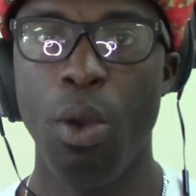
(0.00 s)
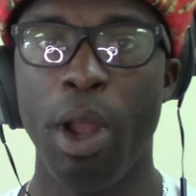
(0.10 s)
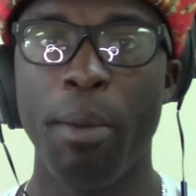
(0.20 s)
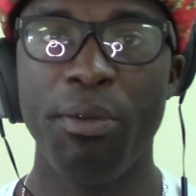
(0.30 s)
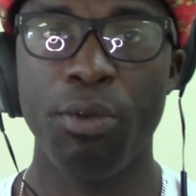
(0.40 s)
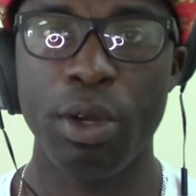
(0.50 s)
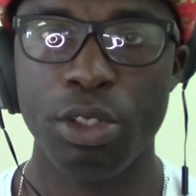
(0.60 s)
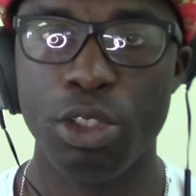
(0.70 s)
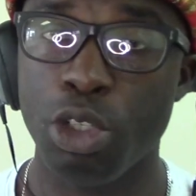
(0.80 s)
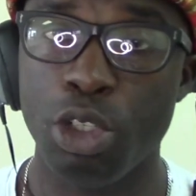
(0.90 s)
Welcome everyone
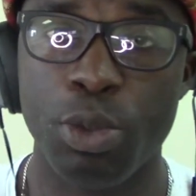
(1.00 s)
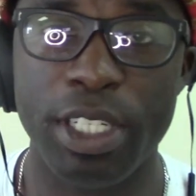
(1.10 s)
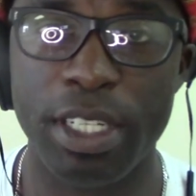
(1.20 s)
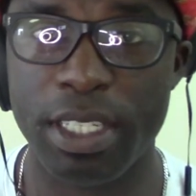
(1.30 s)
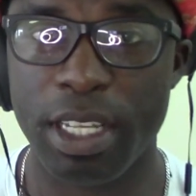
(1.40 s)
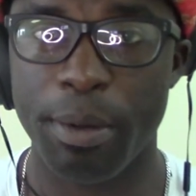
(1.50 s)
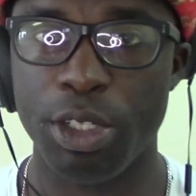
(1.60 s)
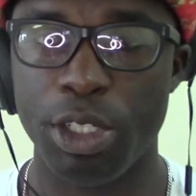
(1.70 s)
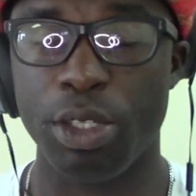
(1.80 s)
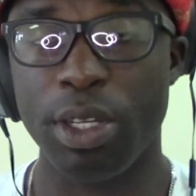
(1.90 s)
to Junosuede Just
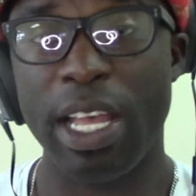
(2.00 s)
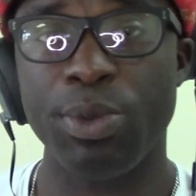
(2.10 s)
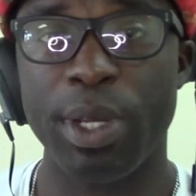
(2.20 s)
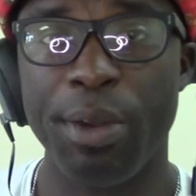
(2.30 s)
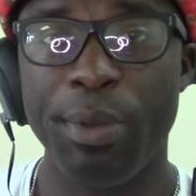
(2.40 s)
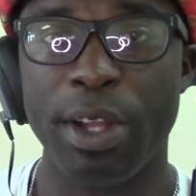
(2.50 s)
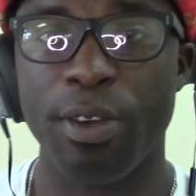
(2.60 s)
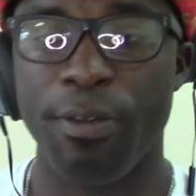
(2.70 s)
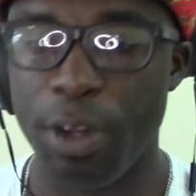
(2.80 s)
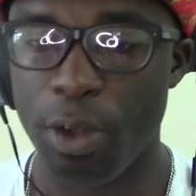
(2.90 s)
Commentary. So guys, we're gonna react
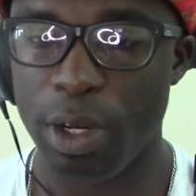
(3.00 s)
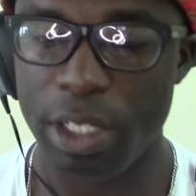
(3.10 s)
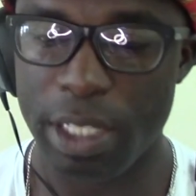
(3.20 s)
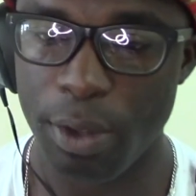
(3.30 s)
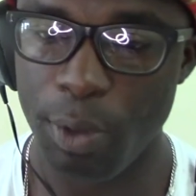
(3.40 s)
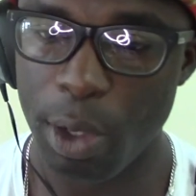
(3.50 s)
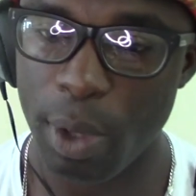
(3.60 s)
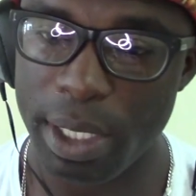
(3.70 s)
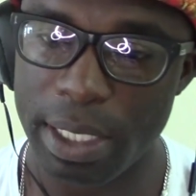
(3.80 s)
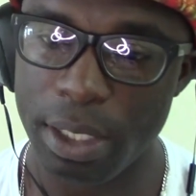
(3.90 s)
to a video, this
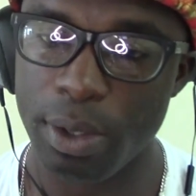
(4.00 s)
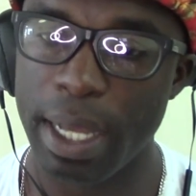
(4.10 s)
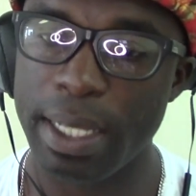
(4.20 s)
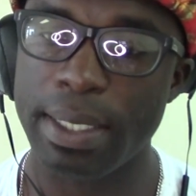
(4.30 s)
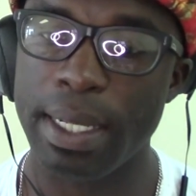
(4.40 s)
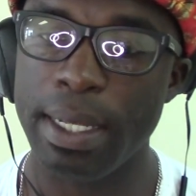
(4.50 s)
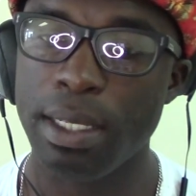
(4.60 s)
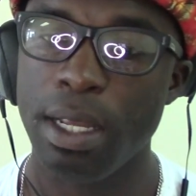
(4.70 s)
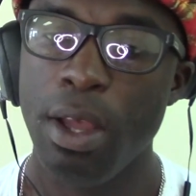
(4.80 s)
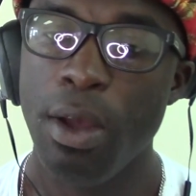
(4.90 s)
request that you guys
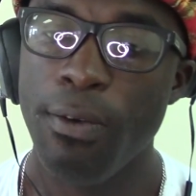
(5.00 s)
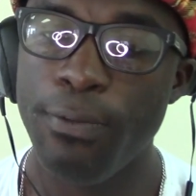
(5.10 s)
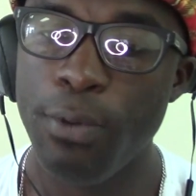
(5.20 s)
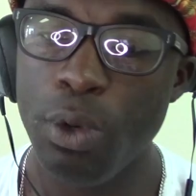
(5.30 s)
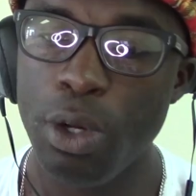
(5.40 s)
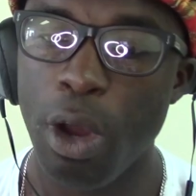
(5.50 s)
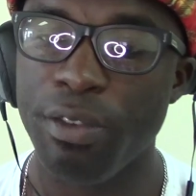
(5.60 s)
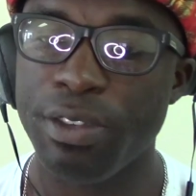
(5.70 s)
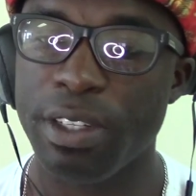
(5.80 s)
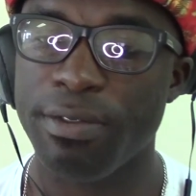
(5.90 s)
sent. Food
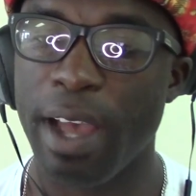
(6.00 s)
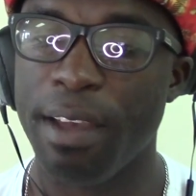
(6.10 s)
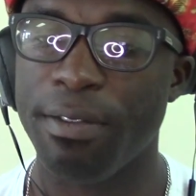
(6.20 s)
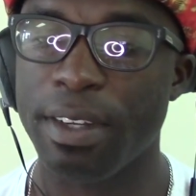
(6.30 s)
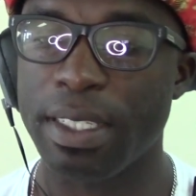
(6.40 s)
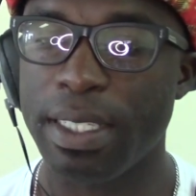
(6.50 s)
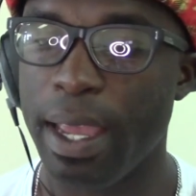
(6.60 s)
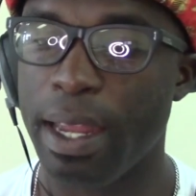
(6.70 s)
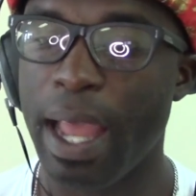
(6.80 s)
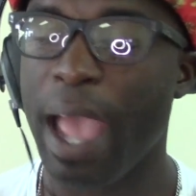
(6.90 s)
of Survival 10.